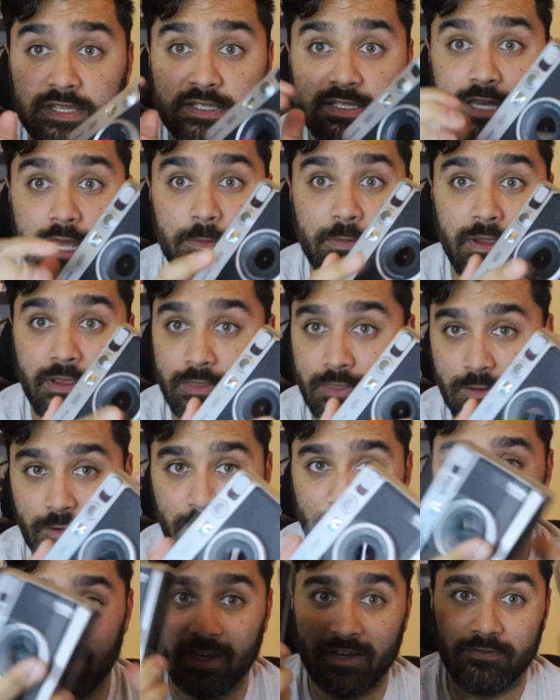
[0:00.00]
step in
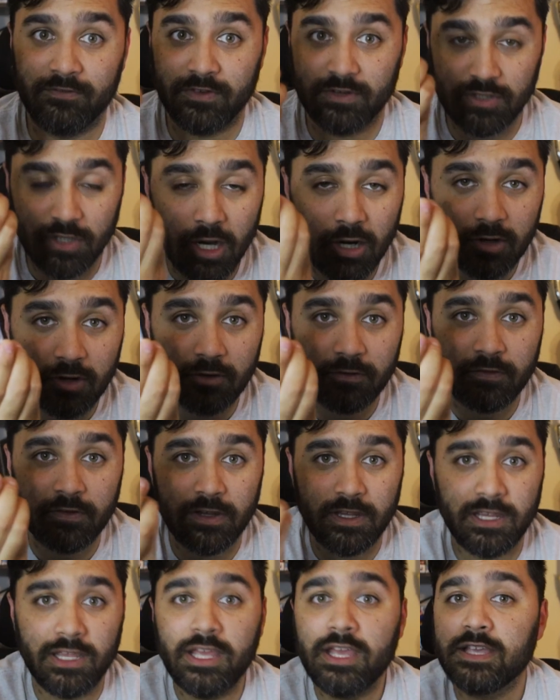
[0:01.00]
learning
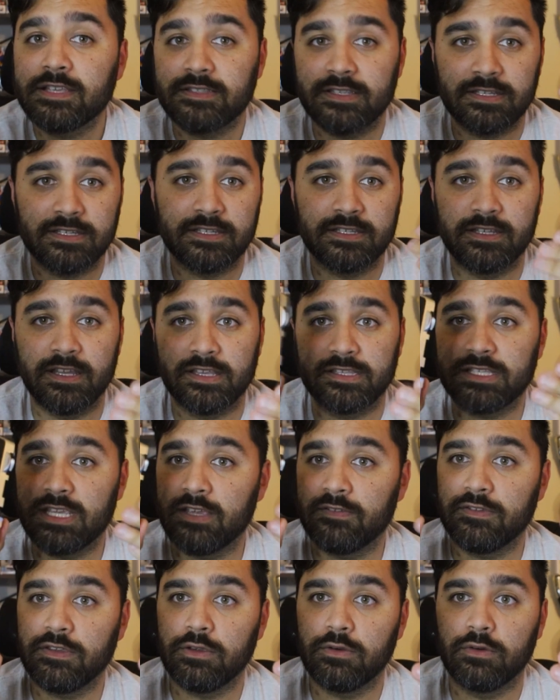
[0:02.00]
photography, since it does
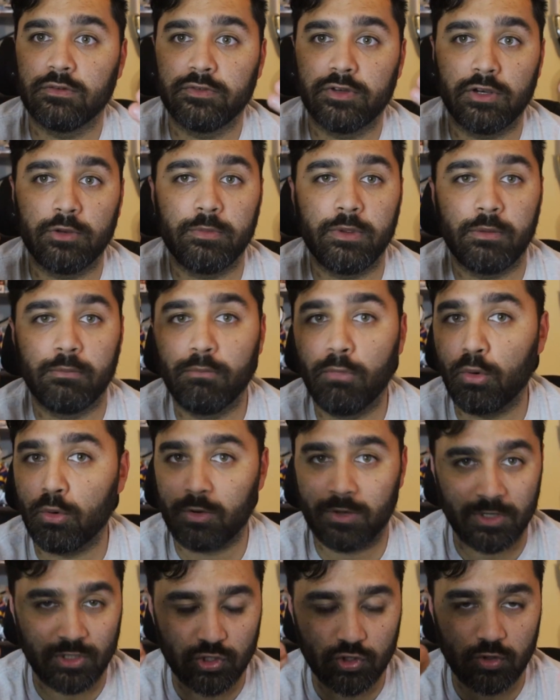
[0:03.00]
give you a little bit more
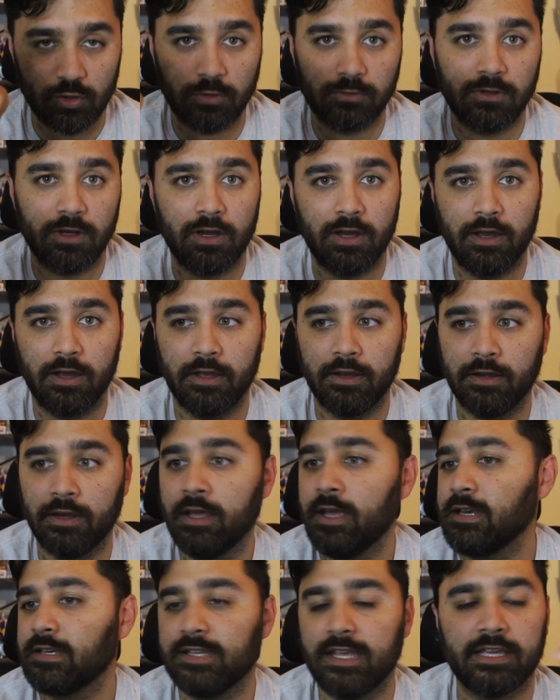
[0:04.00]
control on
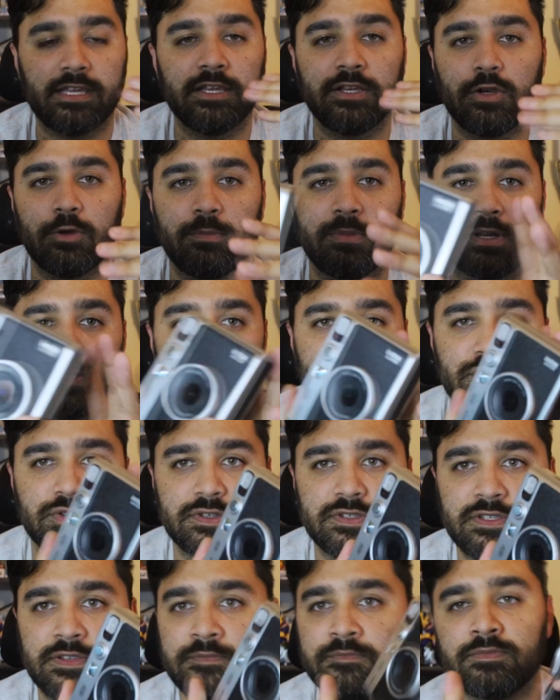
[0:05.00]
taking your
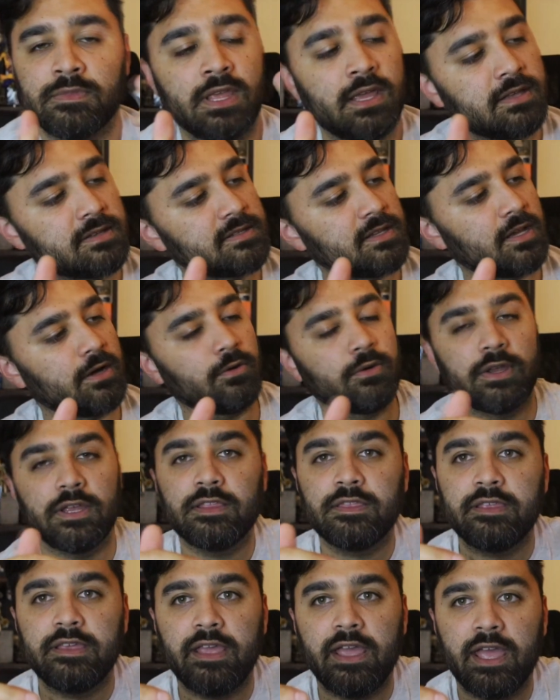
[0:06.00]
pictures. So in
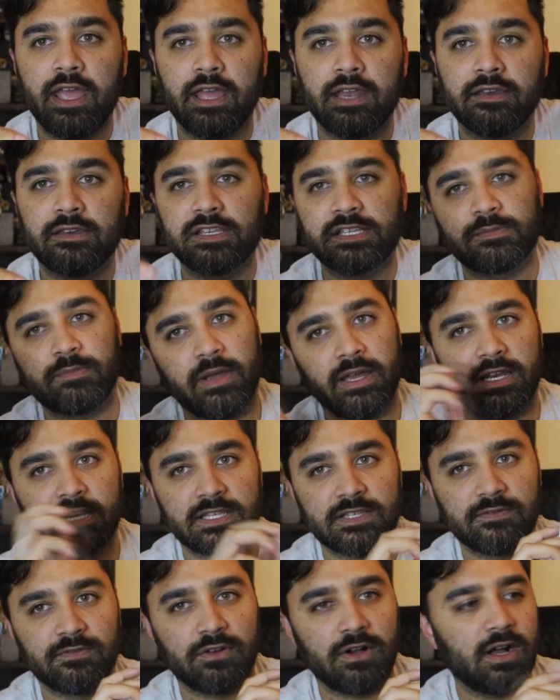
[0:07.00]
the end, despite its
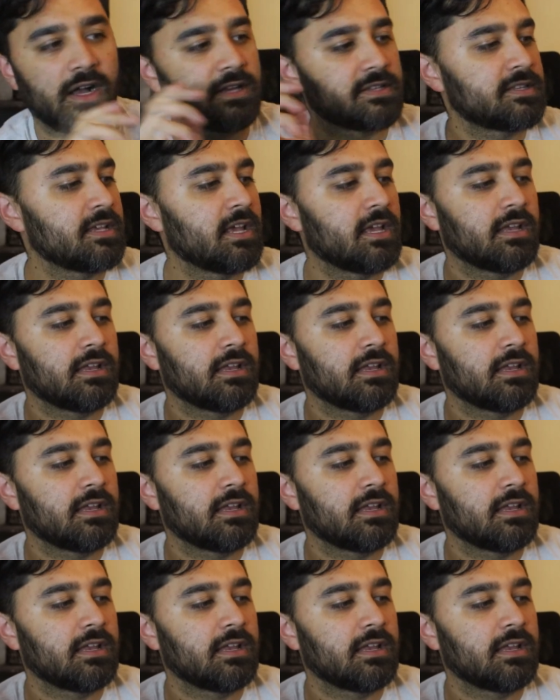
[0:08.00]
flaws,